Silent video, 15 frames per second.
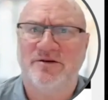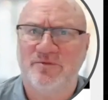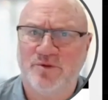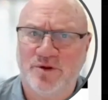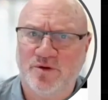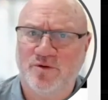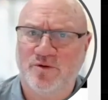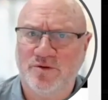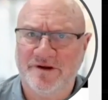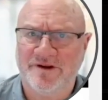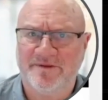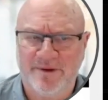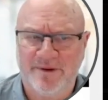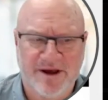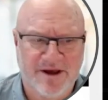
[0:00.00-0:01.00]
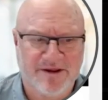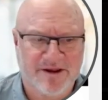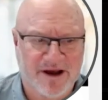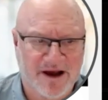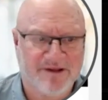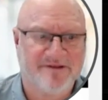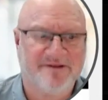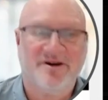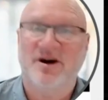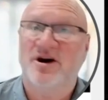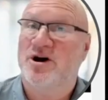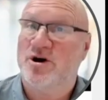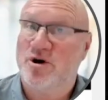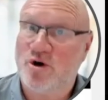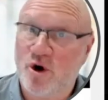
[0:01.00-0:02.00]
with all the speaking tasks,
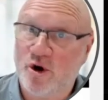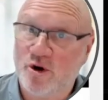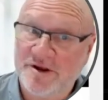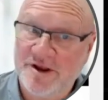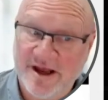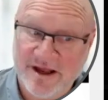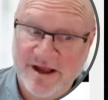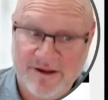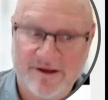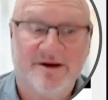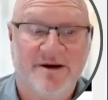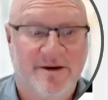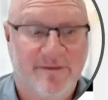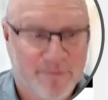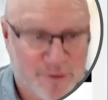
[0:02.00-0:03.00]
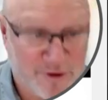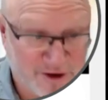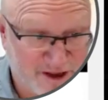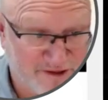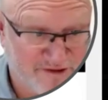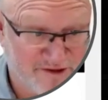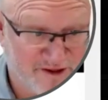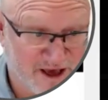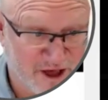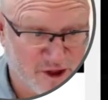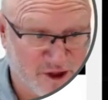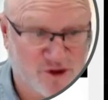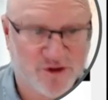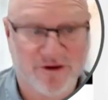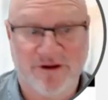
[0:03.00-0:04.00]
content,
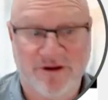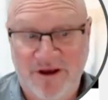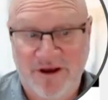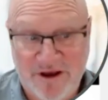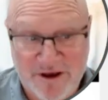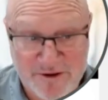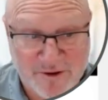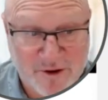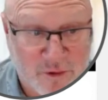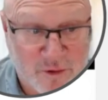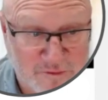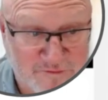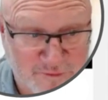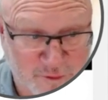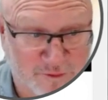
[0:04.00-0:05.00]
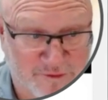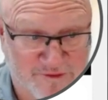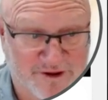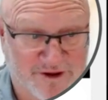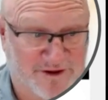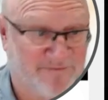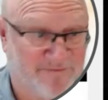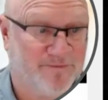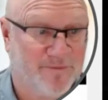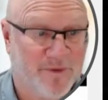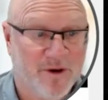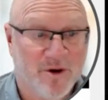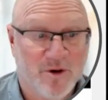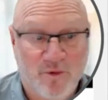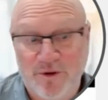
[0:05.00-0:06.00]
pronunciation, and oral fluency.
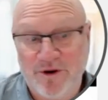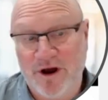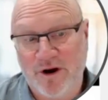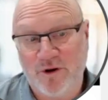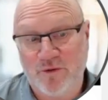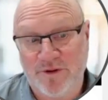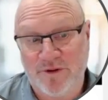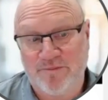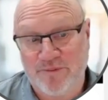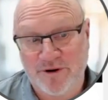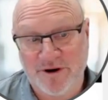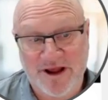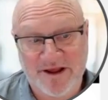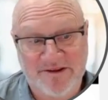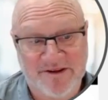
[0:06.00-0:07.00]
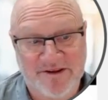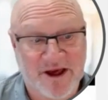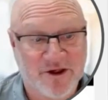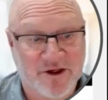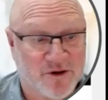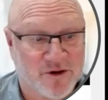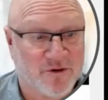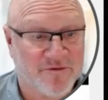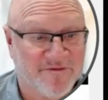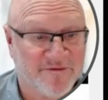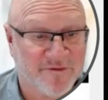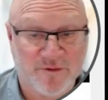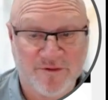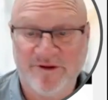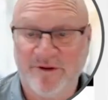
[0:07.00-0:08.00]
We know with pronunciation, oral
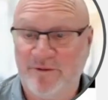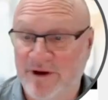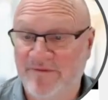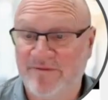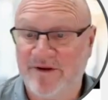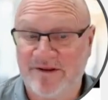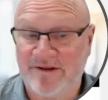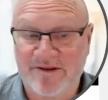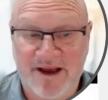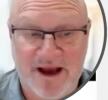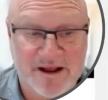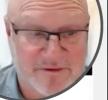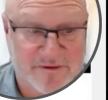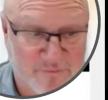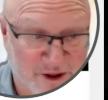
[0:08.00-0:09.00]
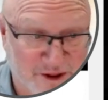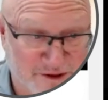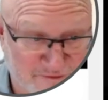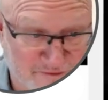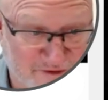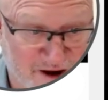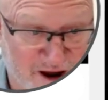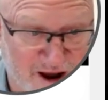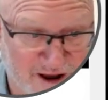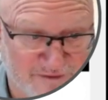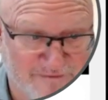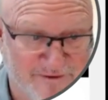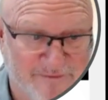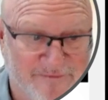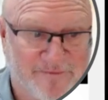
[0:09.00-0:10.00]
fluency, we have that scale of 1 to
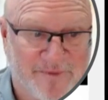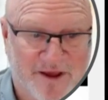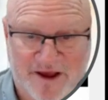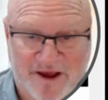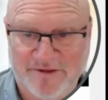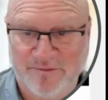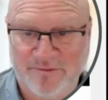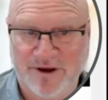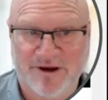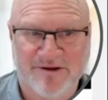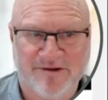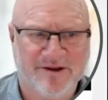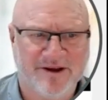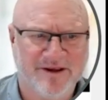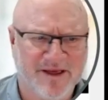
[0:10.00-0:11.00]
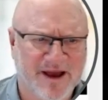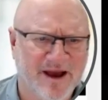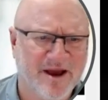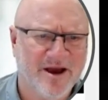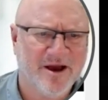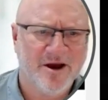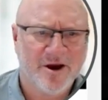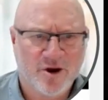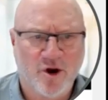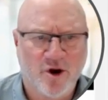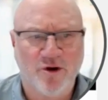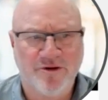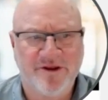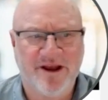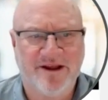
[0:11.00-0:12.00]
5, as we can see there.
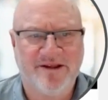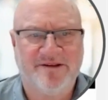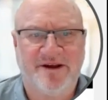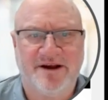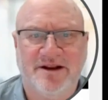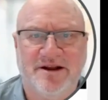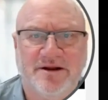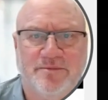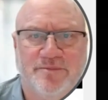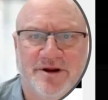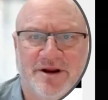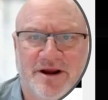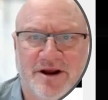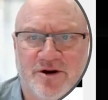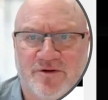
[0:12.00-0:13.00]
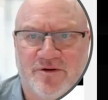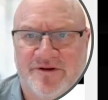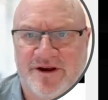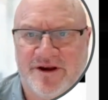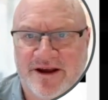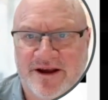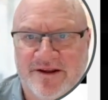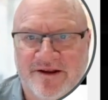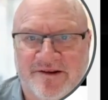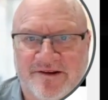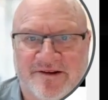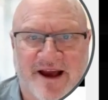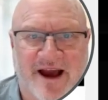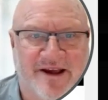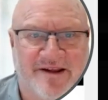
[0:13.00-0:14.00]
Content's a little bit interesting in this
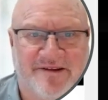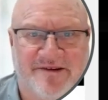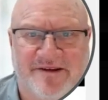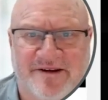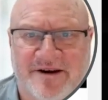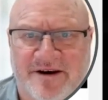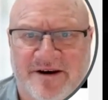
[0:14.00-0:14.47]
case.